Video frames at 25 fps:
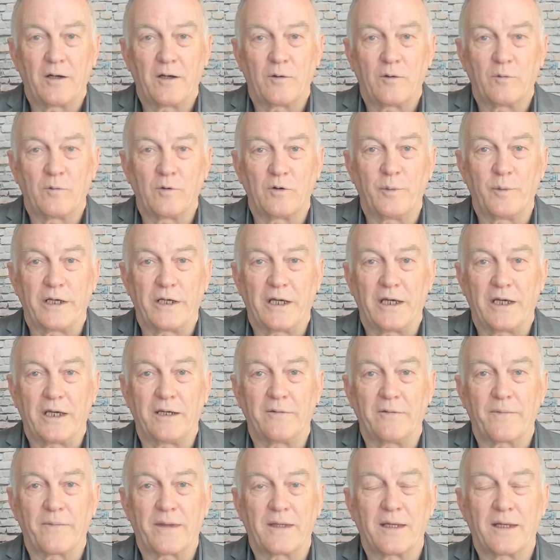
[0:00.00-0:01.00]
will
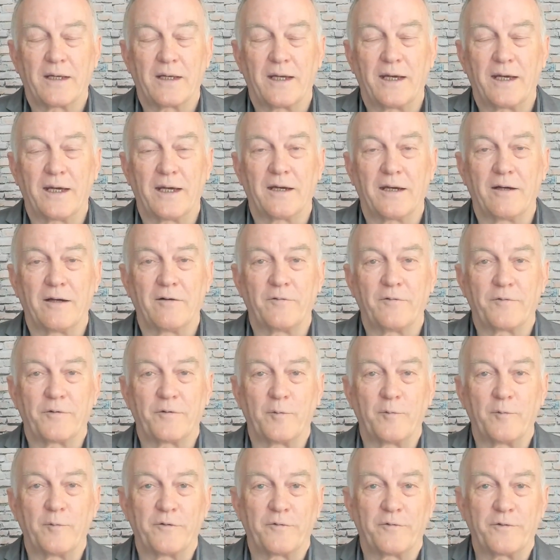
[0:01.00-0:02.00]
be
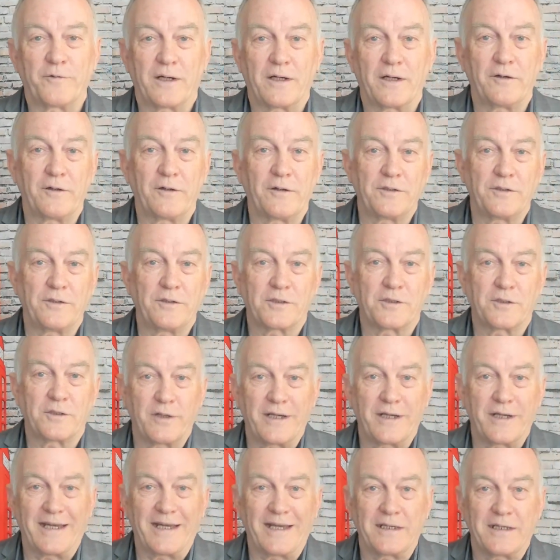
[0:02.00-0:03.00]
from a fellow who's
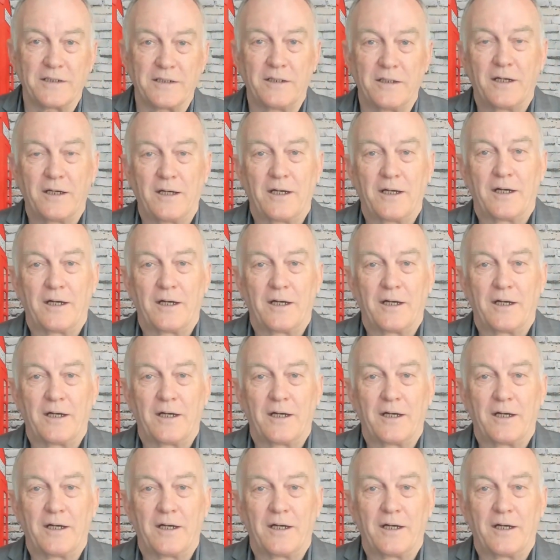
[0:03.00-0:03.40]
created